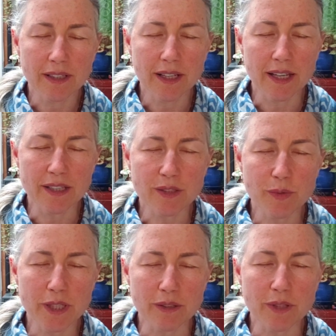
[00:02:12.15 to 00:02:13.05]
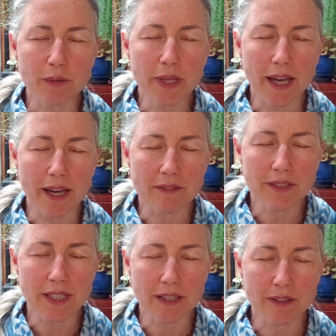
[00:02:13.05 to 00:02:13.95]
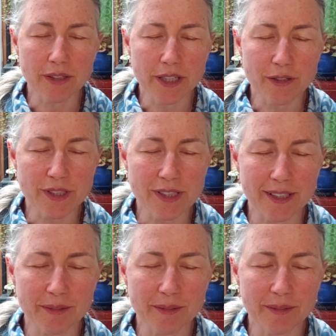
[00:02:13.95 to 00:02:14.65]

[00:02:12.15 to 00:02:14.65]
in this window that we have together here today.